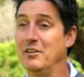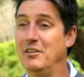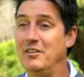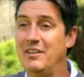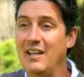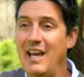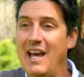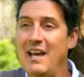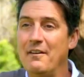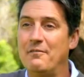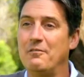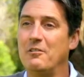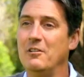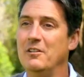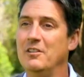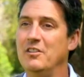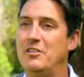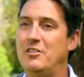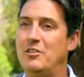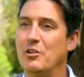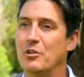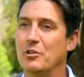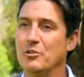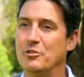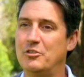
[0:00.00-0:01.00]
who's ever
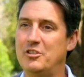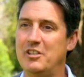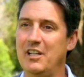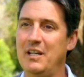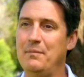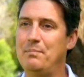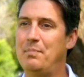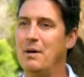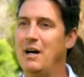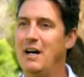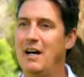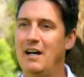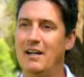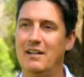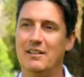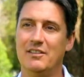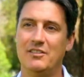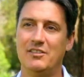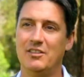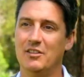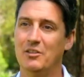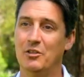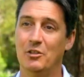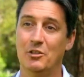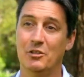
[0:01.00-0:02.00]
installed sheet
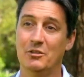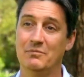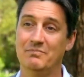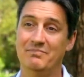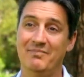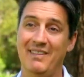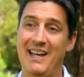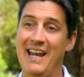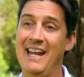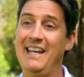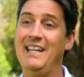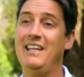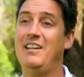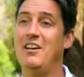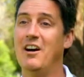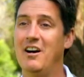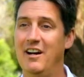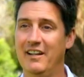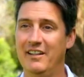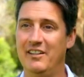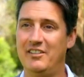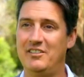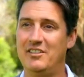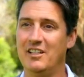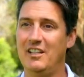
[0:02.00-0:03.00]
piles, or any
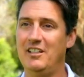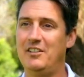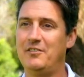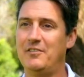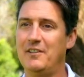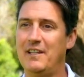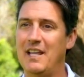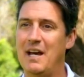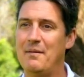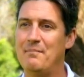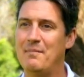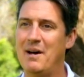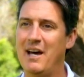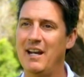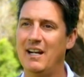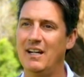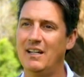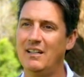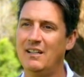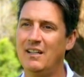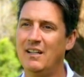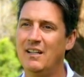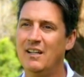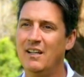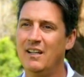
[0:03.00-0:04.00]
kind of sheets for that
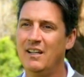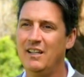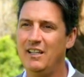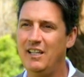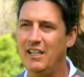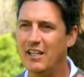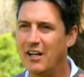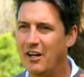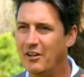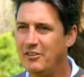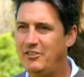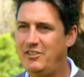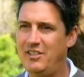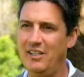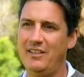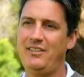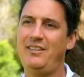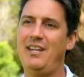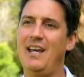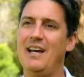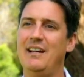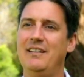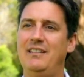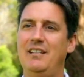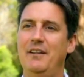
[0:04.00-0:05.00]
matter, you know
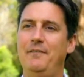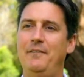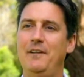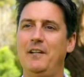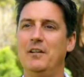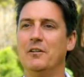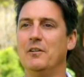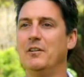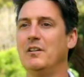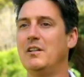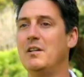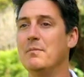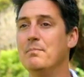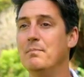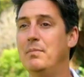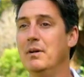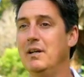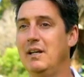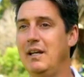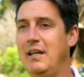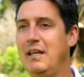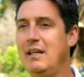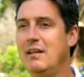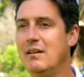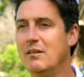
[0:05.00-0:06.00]
just how difficult it can
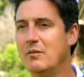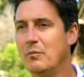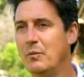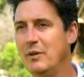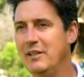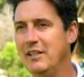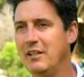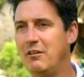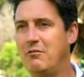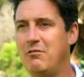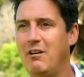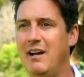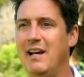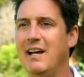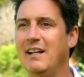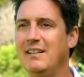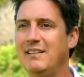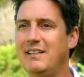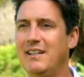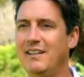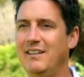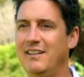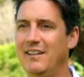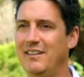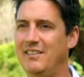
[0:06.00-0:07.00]
be when the
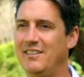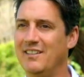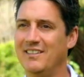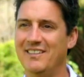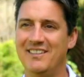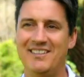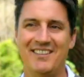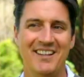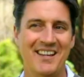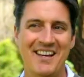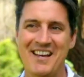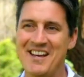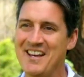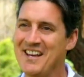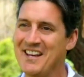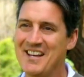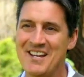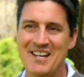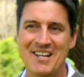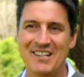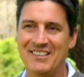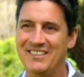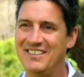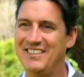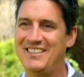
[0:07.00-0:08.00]
ground conditions
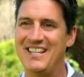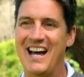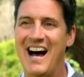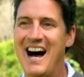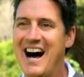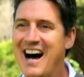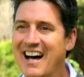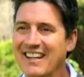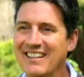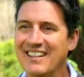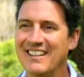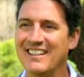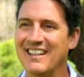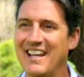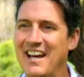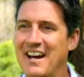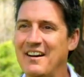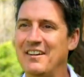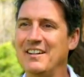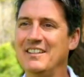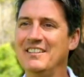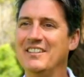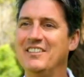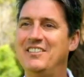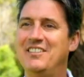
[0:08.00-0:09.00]
just aren't
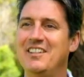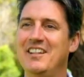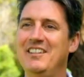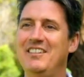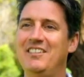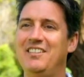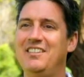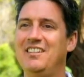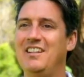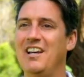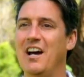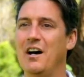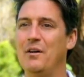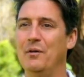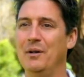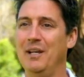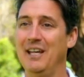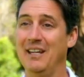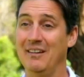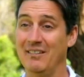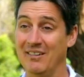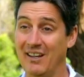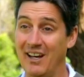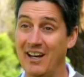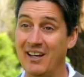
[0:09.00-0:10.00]
allowing the sheets to go
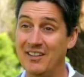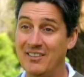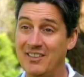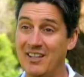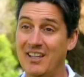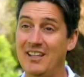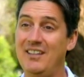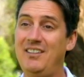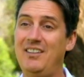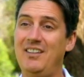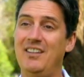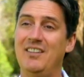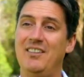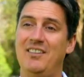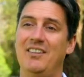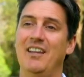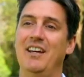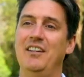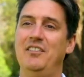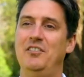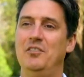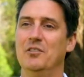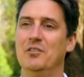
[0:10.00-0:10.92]
in as easy as they